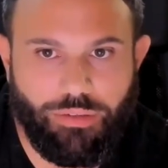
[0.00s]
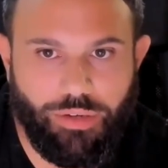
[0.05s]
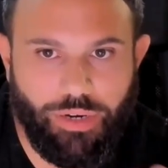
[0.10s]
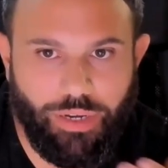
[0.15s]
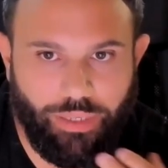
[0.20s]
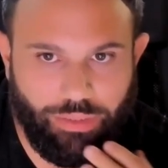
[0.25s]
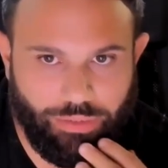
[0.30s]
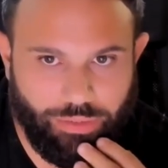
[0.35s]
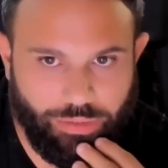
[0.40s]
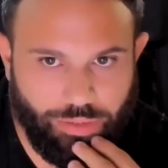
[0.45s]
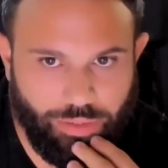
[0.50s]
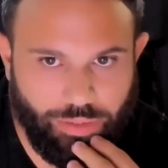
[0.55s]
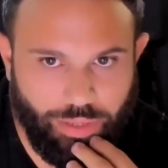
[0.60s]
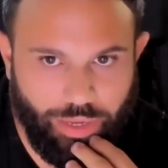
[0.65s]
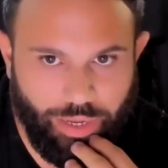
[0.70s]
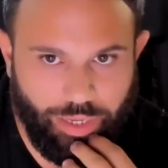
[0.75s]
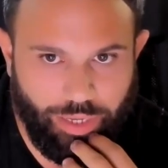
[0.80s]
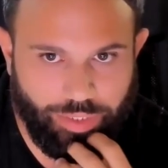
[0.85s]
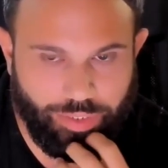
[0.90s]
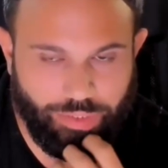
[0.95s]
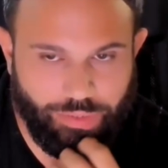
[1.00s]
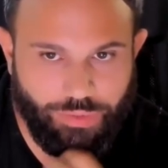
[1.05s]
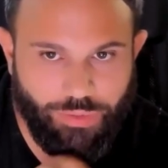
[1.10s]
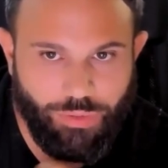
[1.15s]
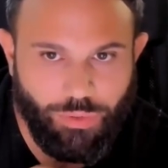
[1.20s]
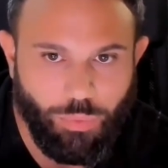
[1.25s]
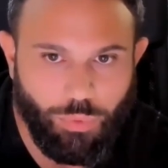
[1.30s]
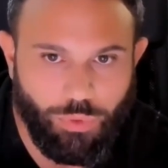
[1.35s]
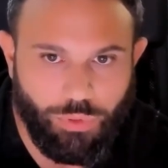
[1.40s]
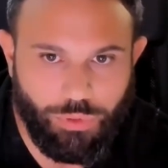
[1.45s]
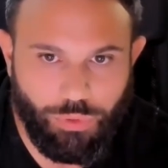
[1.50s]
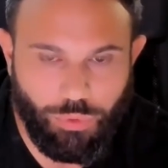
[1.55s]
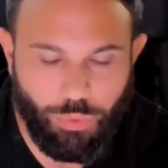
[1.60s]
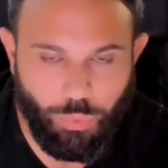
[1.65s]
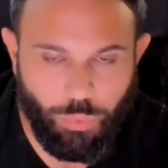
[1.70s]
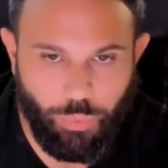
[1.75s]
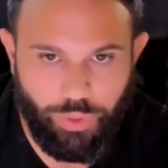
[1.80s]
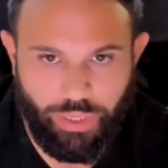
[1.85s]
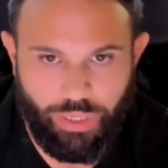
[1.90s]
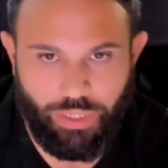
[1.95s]
right, as you will do
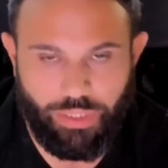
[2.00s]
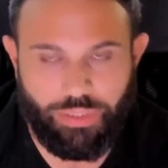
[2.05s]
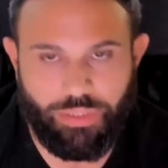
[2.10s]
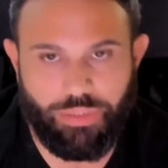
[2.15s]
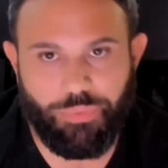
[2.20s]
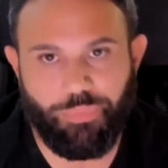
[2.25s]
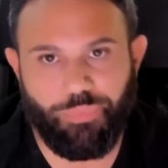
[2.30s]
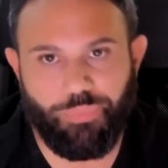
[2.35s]
with